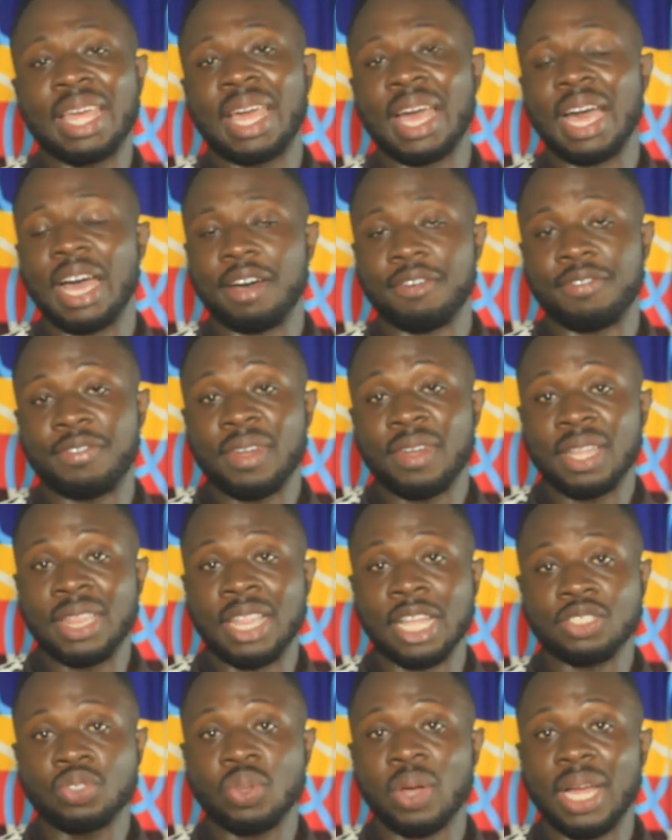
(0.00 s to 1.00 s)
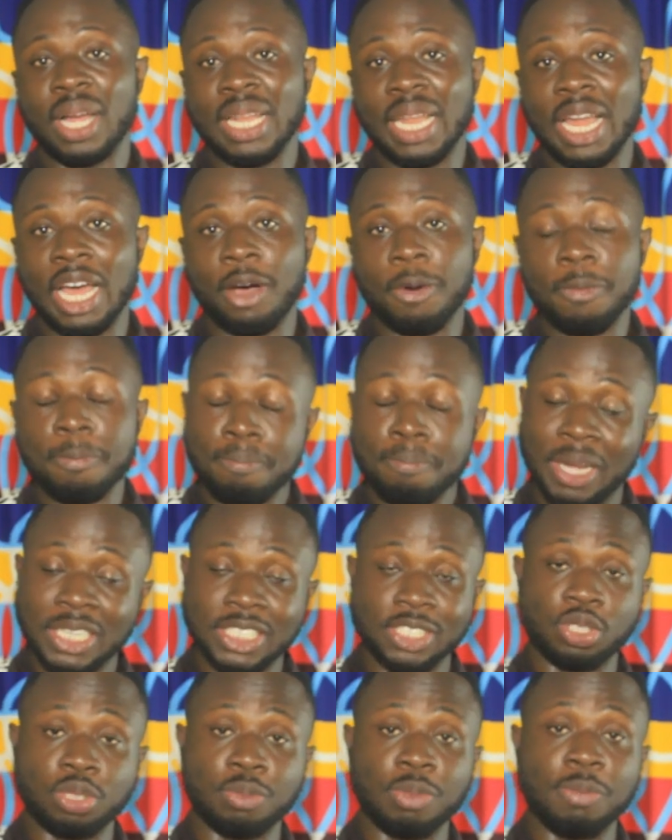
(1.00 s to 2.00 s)
CAF does not allow
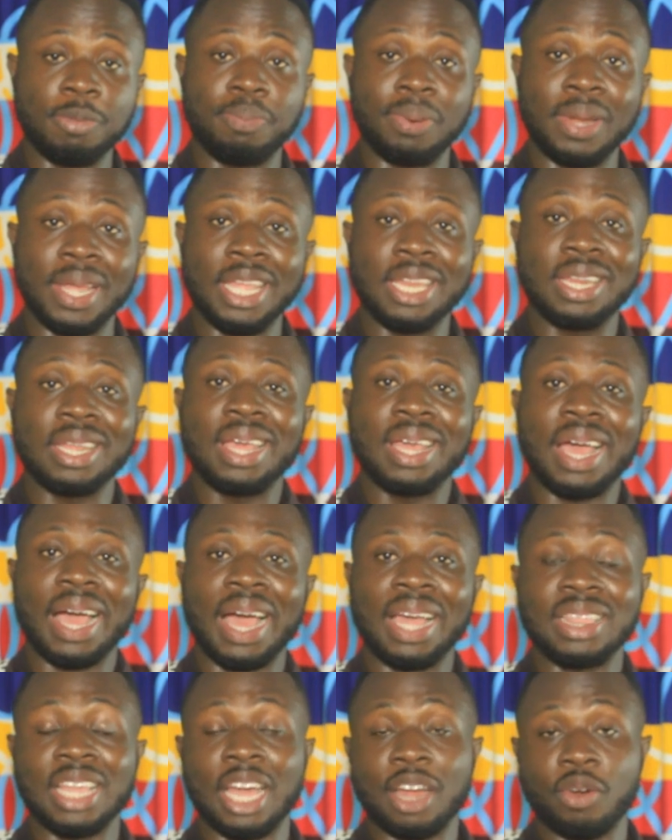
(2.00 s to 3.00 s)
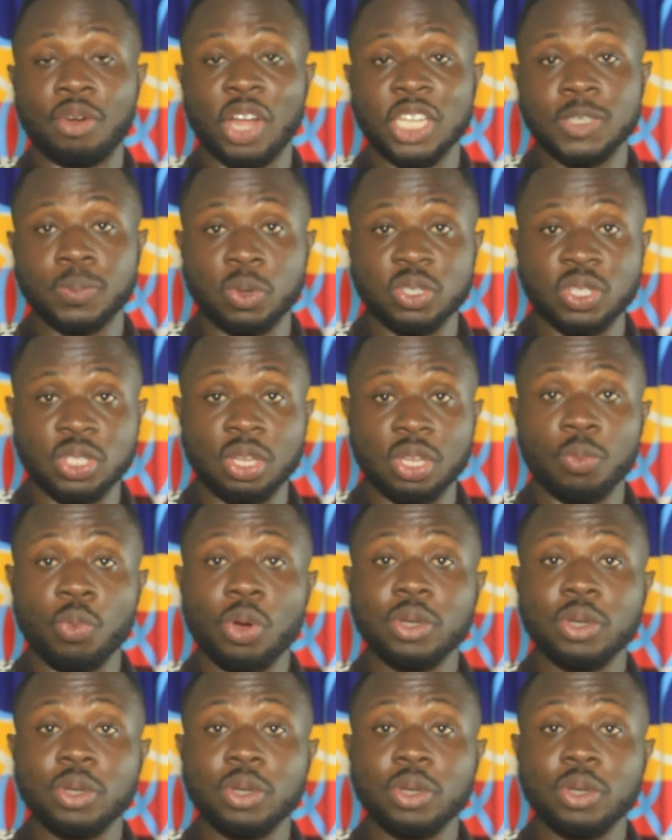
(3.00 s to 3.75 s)
matches to be played at the Accra Sports Stadium.